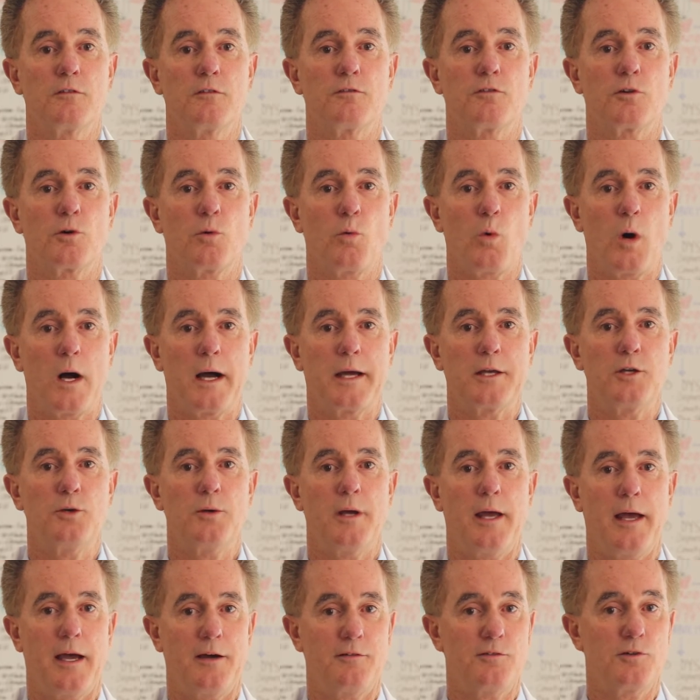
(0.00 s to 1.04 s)
for why you
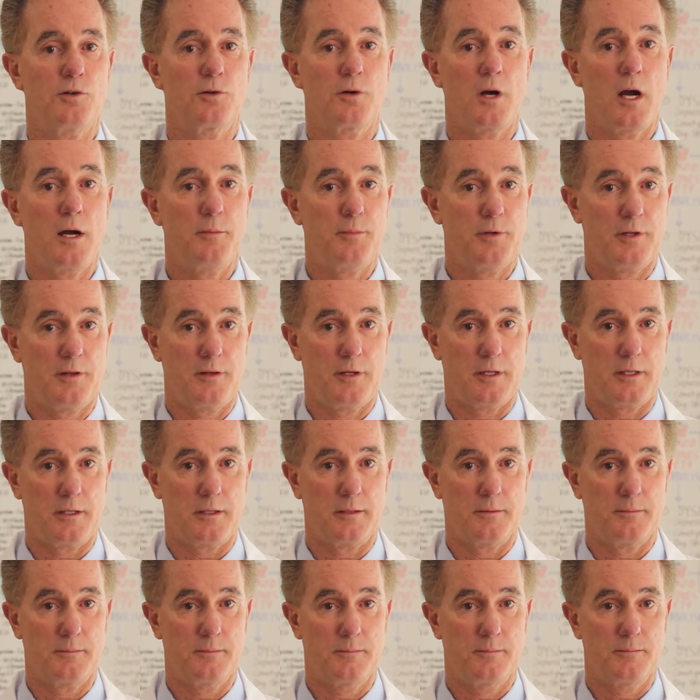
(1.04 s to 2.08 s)
have neuropathy.